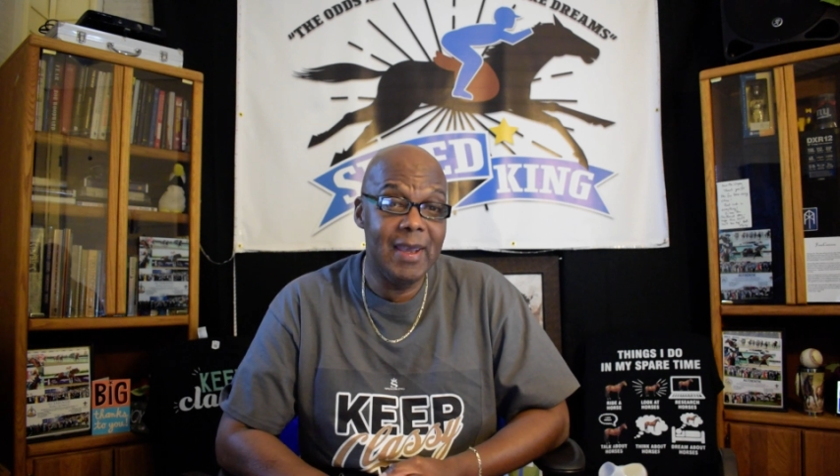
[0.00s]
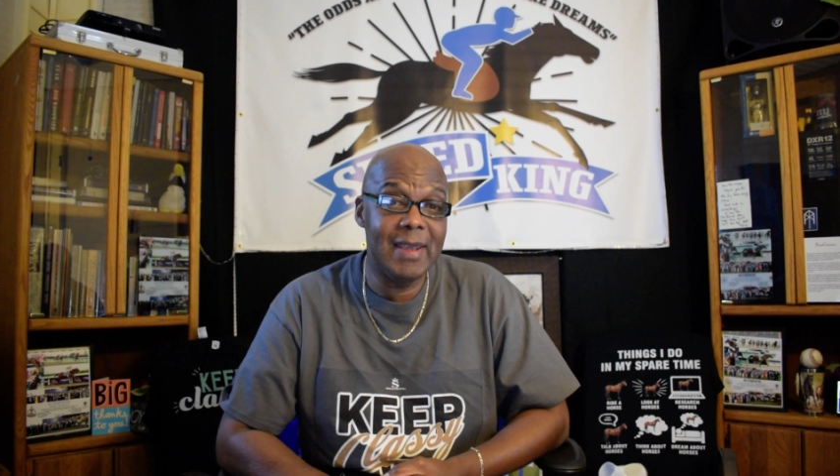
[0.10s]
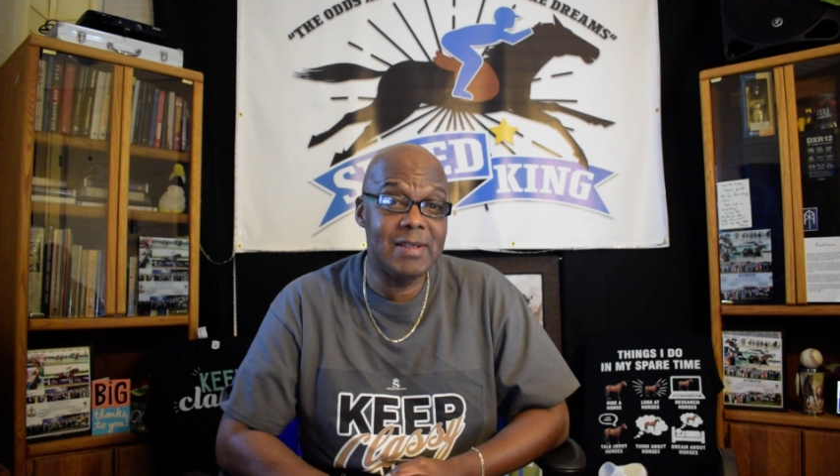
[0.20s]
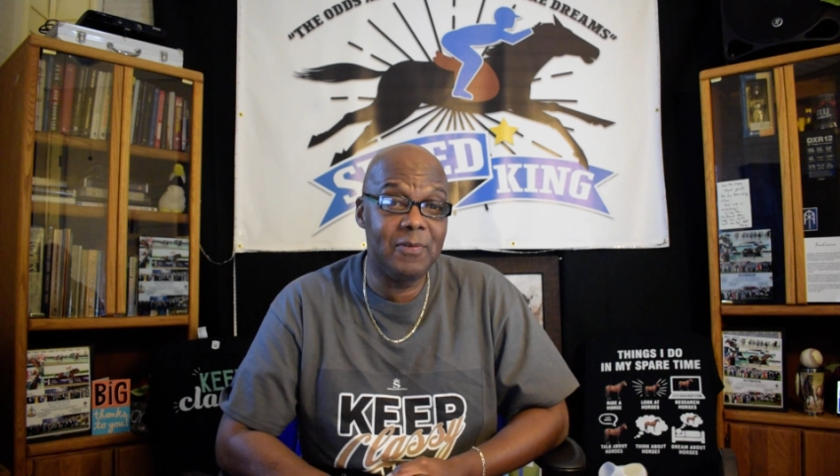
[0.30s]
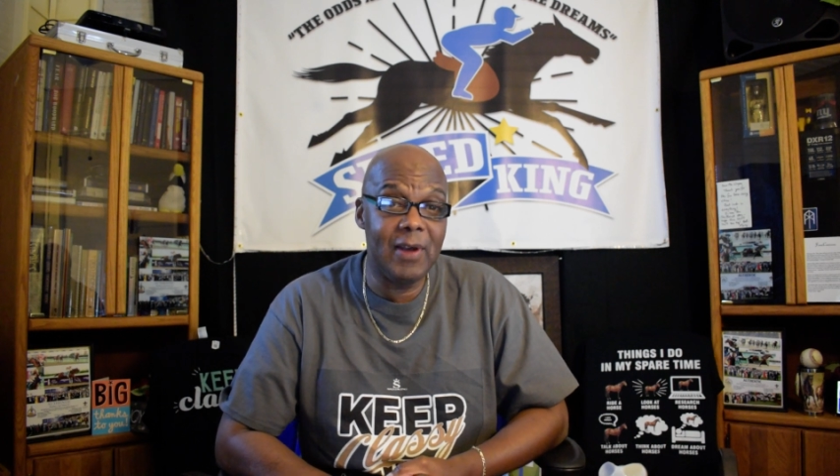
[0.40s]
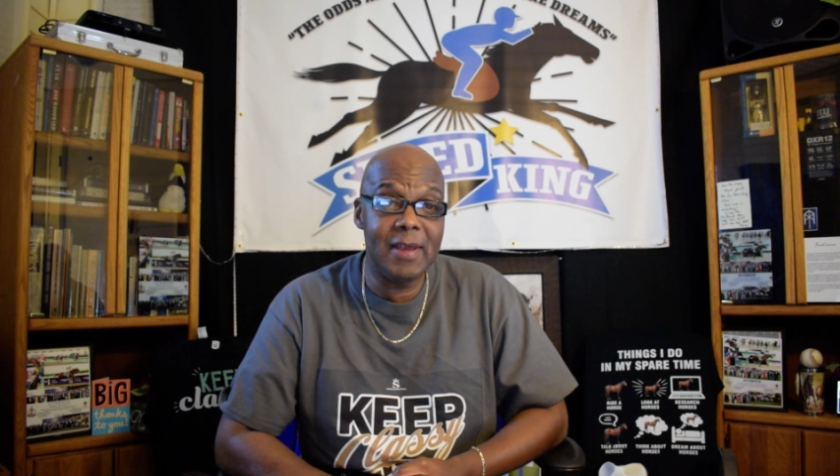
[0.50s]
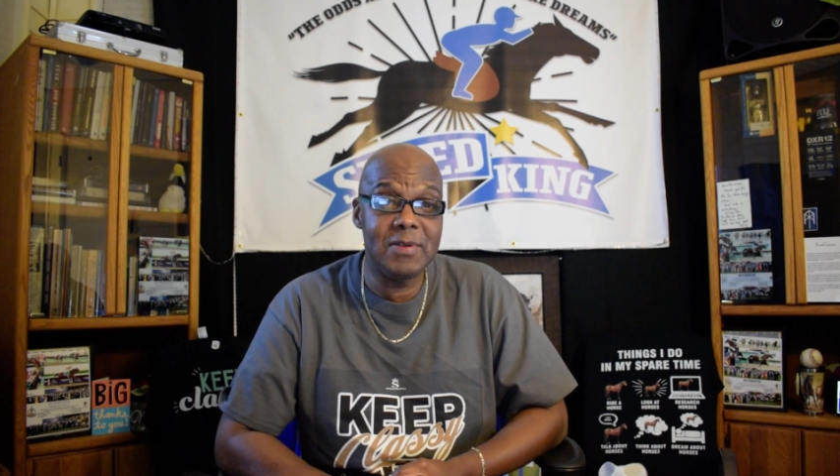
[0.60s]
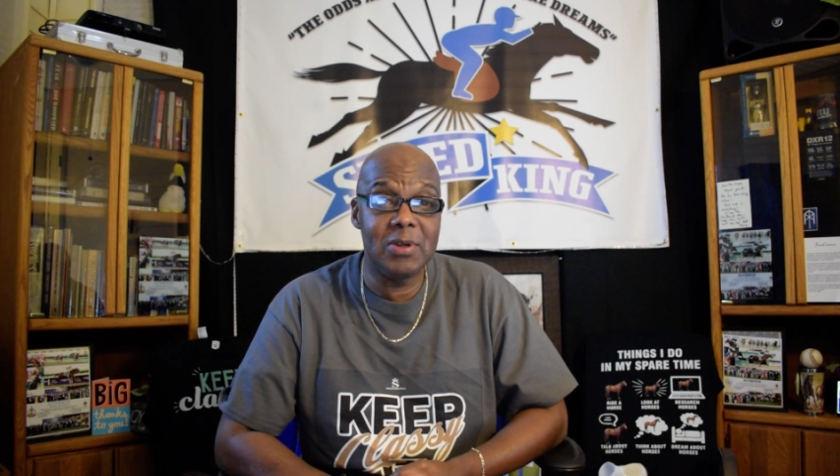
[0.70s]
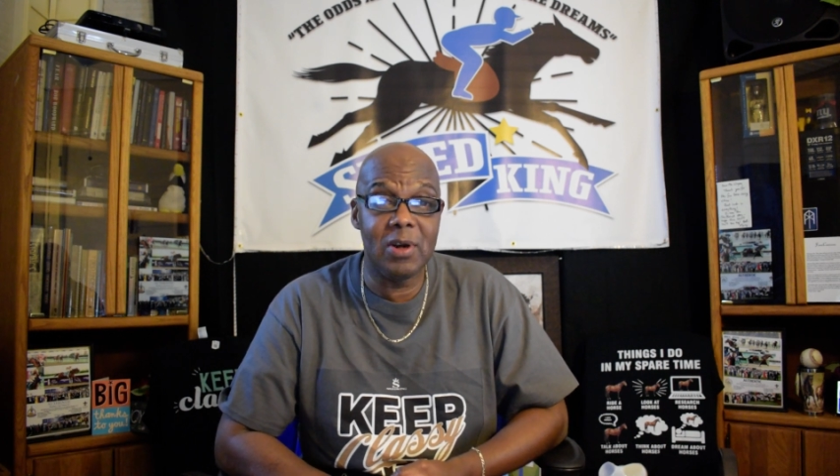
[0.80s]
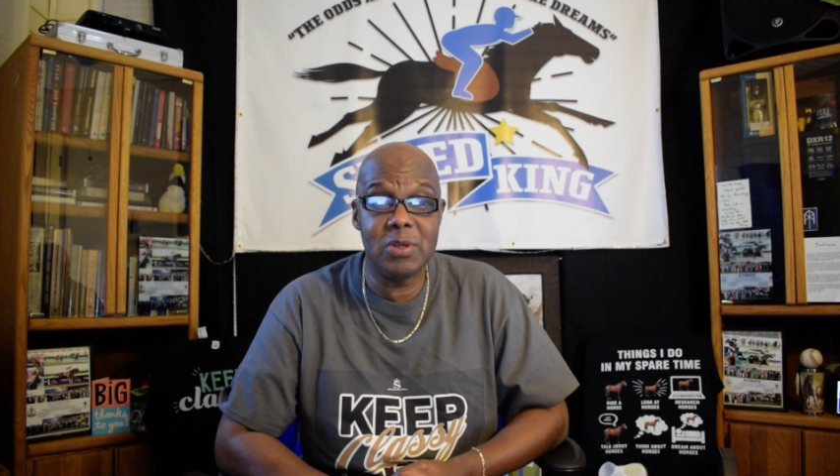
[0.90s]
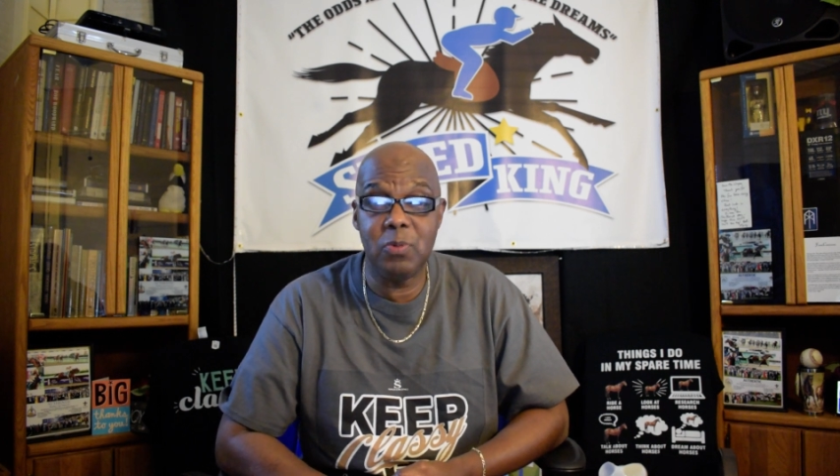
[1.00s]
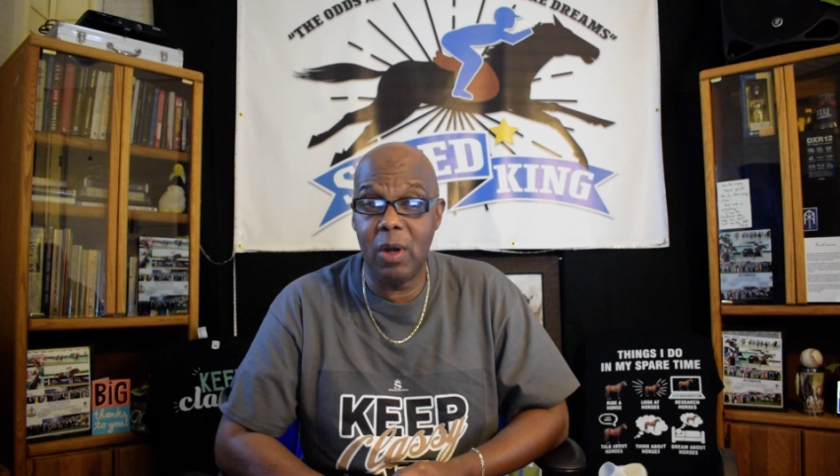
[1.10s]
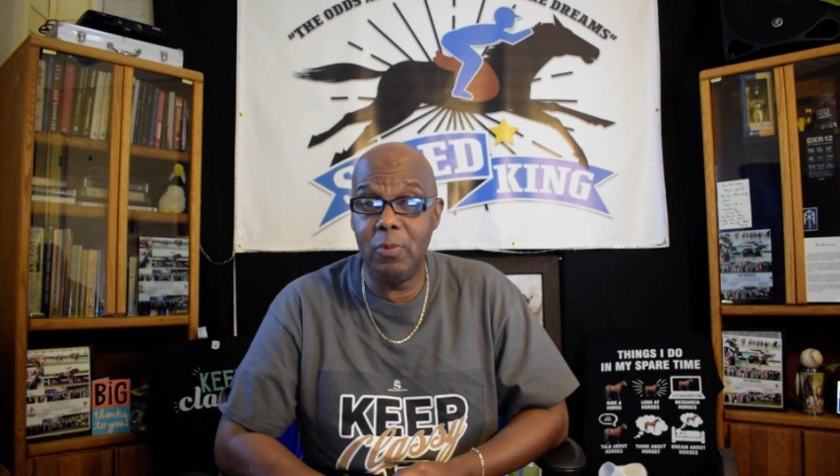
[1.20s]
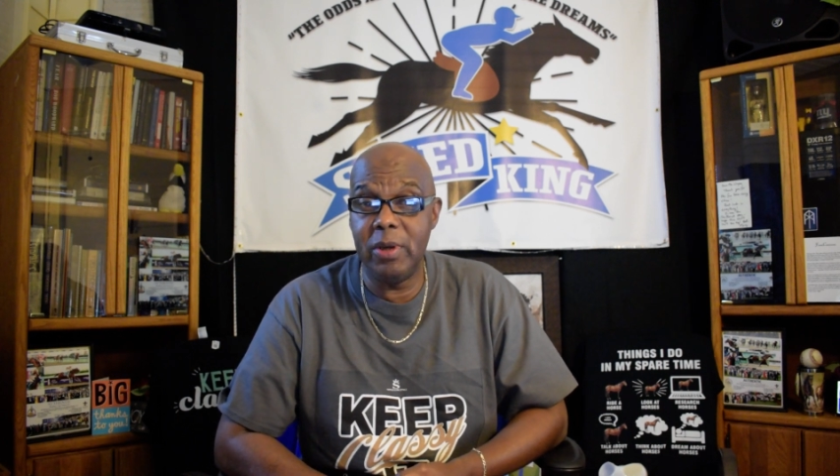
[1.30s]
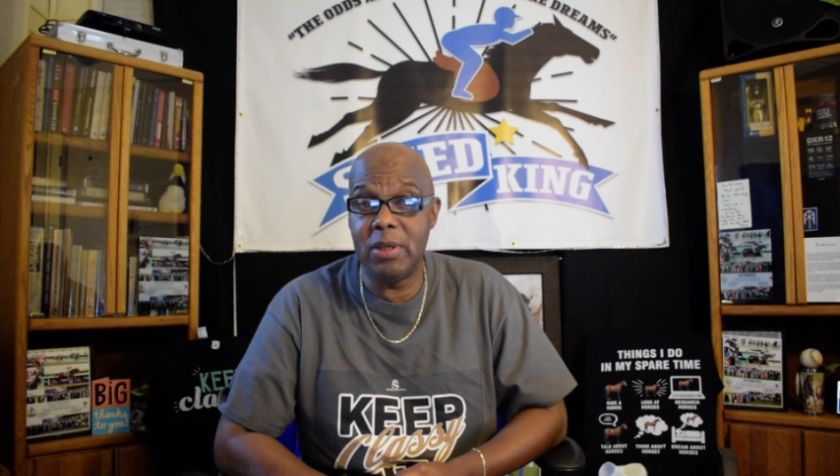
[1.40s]
has five starts,
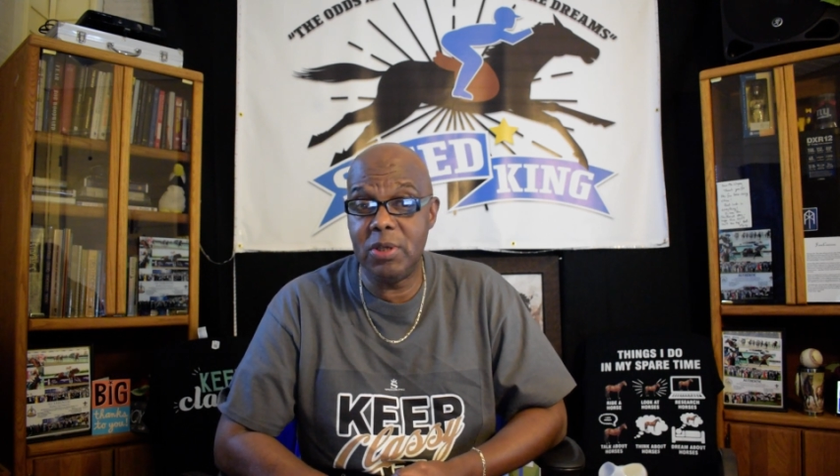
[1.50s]
one win,